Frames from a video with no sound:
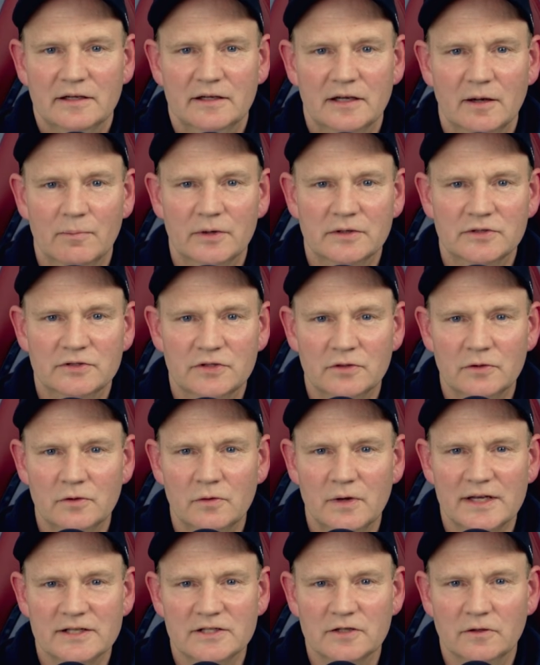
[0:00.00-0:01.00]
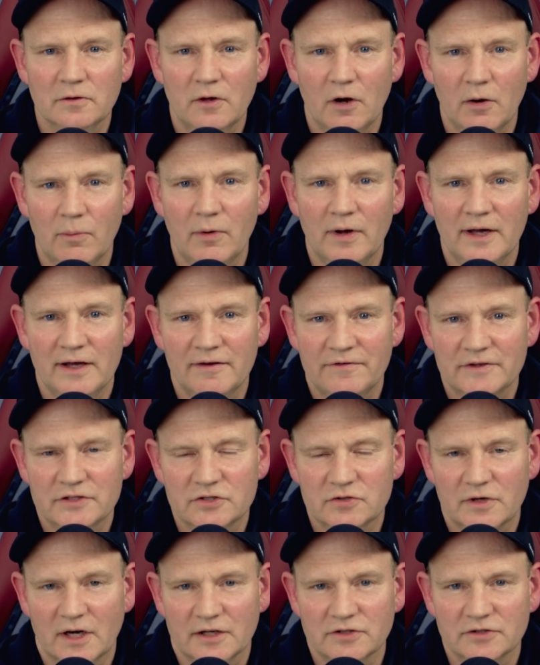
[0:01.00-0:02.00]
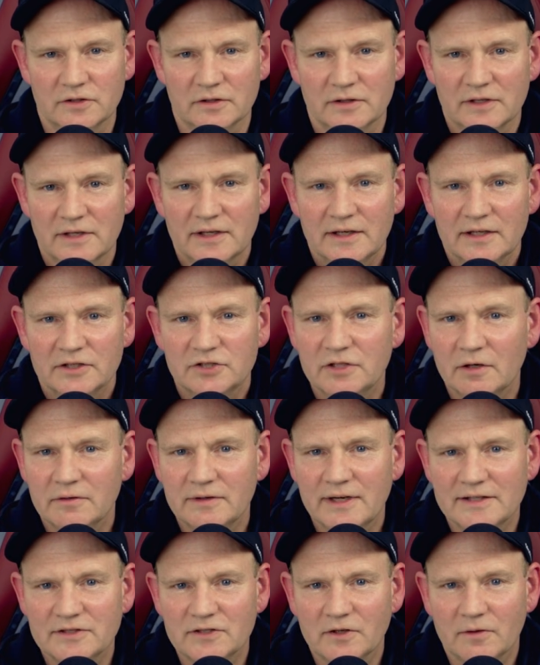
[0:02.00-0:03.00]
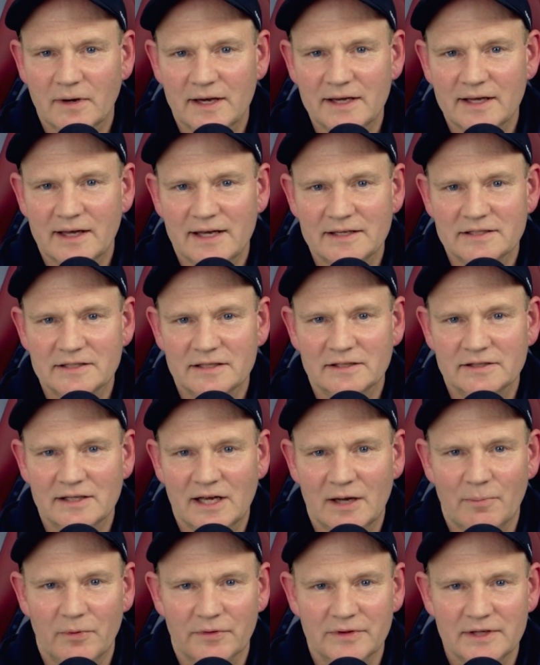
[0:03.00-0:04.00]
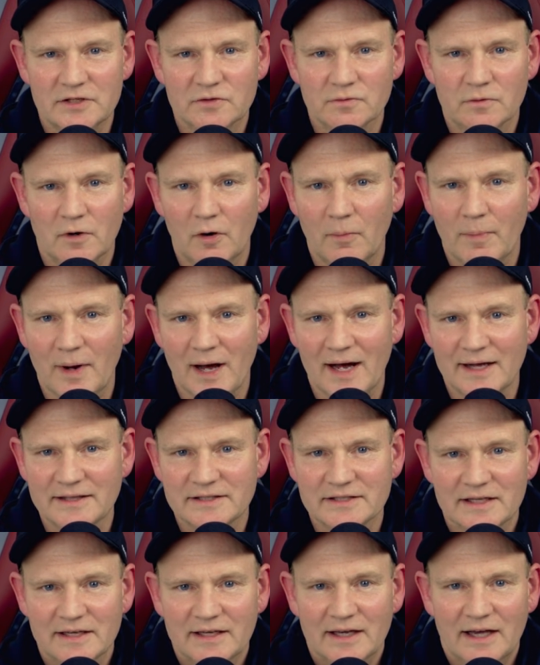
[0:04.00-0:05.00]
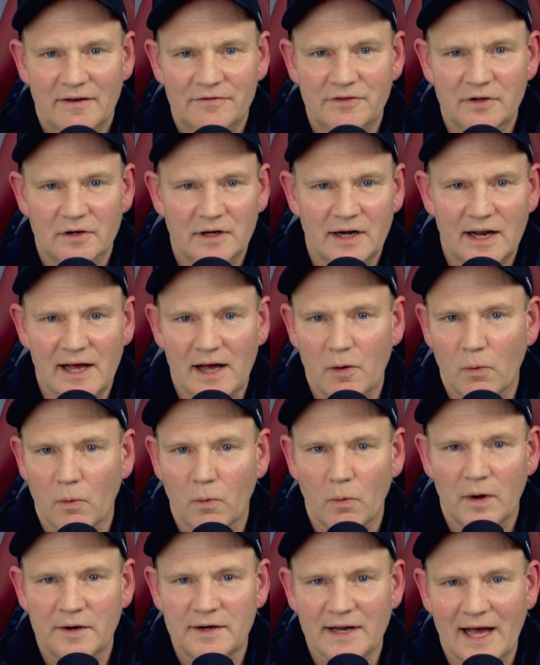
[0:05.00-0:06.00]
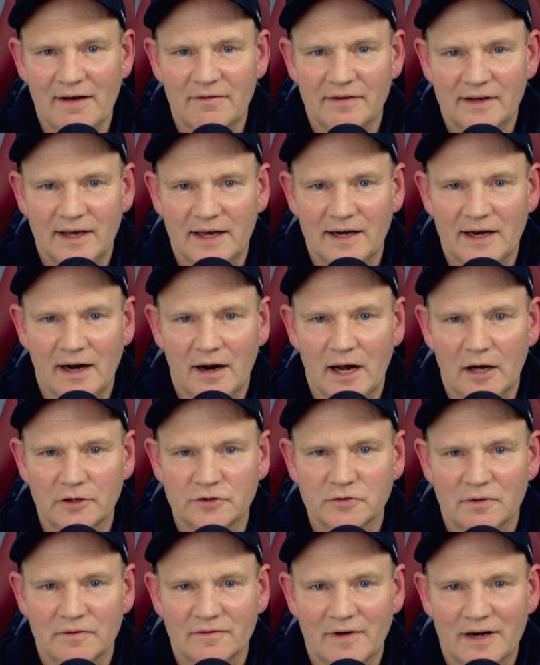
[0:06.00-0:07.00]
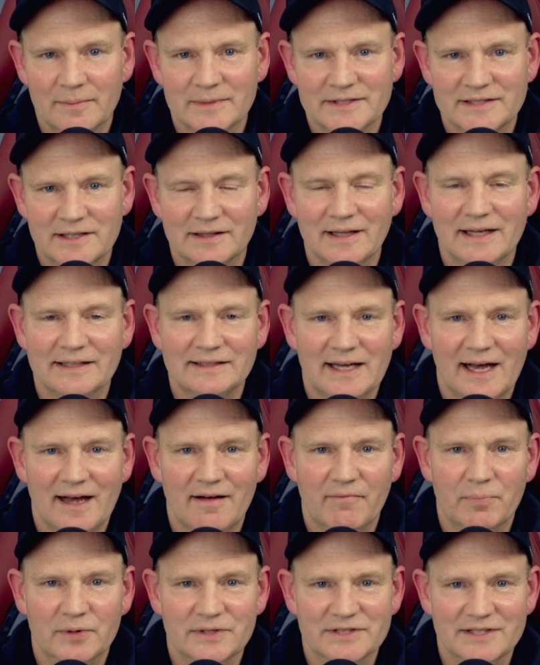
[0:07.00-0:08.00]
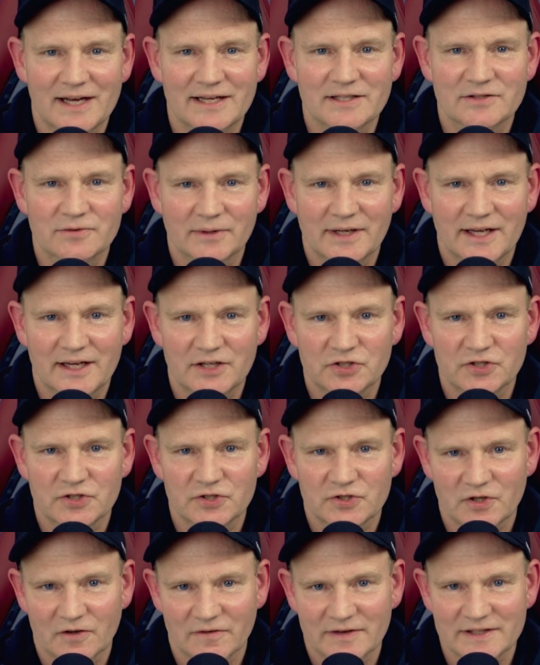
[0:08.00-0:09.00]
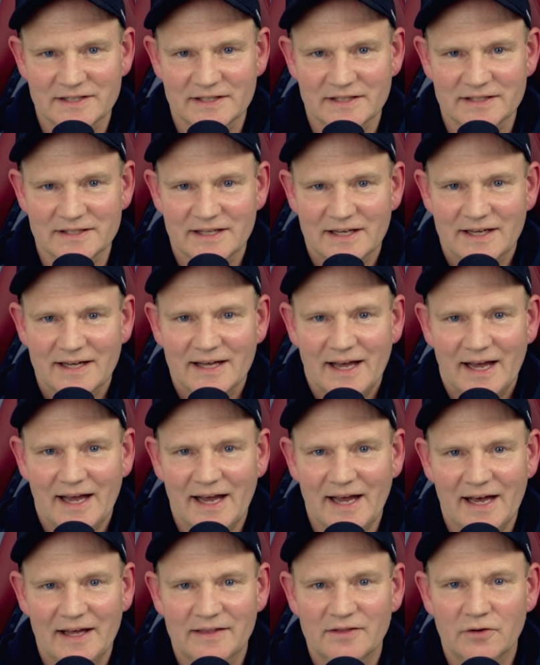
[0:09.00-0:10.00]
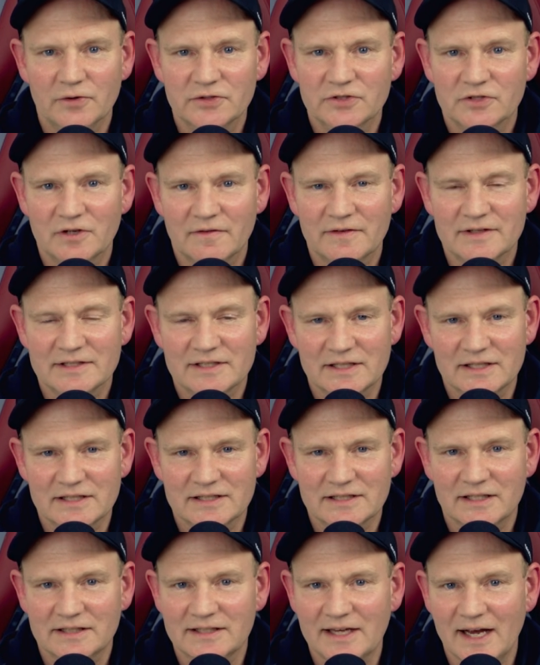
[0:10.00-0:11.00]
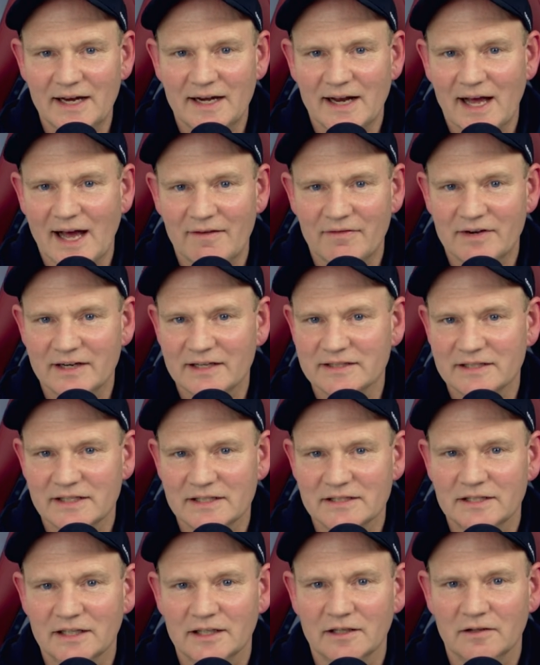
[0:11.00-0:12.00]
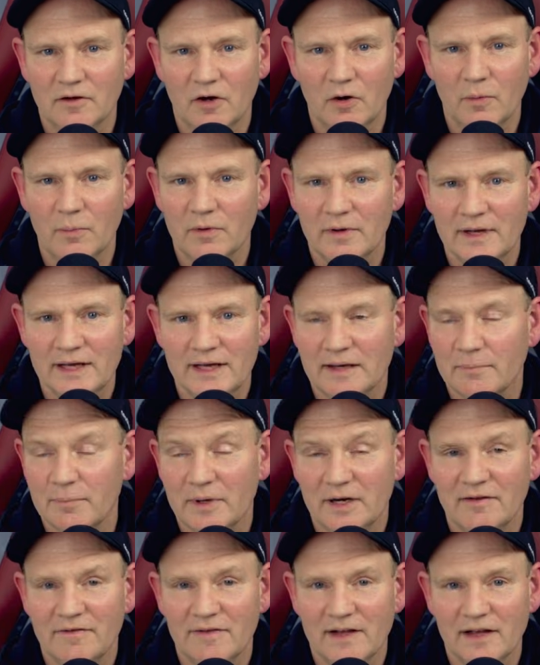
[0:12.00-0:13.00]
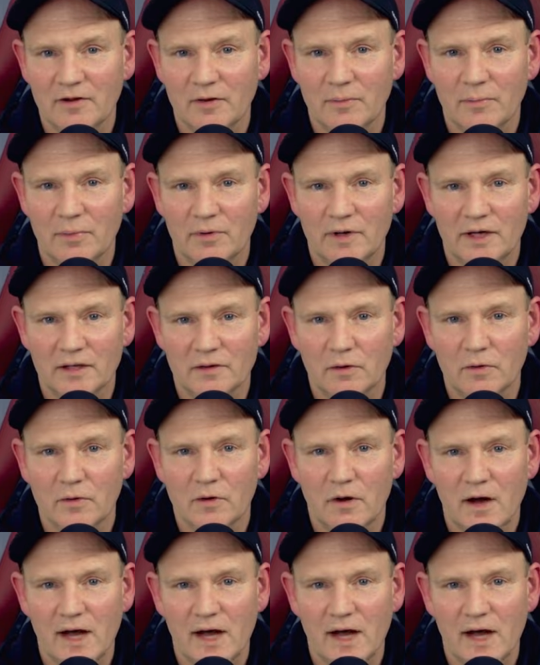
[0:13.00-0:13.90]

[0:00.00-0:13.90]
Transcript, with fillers: Number two is global infrastructure. GEODNET's a great case example. These robots, if they're going to navigate our outdoor environments, they'd like to have precise location services. And those services to date haven't existed globally and been available at low